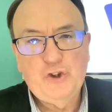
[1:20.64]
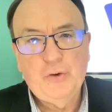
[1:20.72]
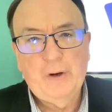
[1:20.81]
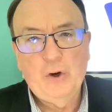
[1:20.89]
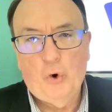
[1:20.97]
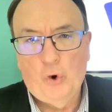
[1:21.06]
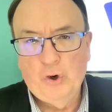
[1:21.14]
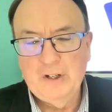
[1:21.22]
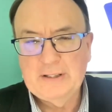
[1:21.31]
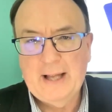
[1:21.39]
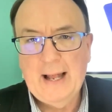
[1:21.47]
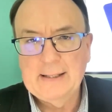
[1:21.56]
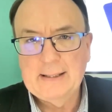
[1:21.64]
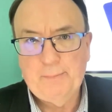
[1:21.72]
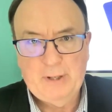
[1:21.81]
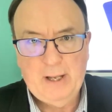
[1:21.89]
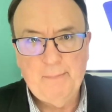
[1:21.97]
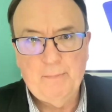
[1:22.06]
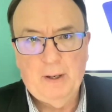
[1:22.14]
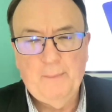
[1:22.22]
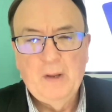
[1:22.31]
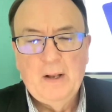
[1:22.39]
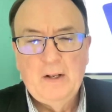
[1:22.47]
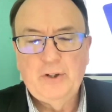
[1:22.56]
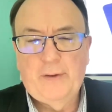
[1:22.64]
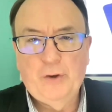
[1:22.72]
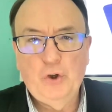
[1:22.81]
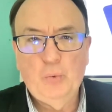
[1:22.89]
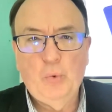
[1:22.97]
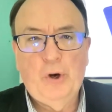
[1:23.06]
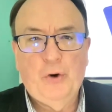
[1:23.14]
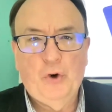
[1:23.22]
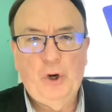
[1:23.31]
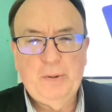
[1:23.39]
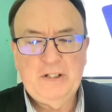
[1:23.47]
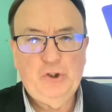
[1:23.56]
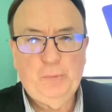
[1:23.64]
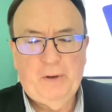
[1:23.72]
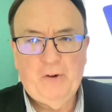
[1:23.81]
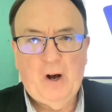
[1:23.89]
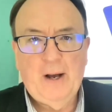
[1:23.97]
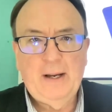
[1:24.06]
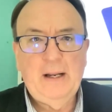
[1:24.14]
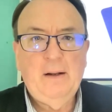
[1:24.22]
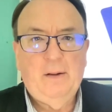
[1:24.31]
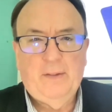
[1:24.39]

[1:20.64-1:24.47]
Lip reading: during August and September. So the Good Work Group are still providing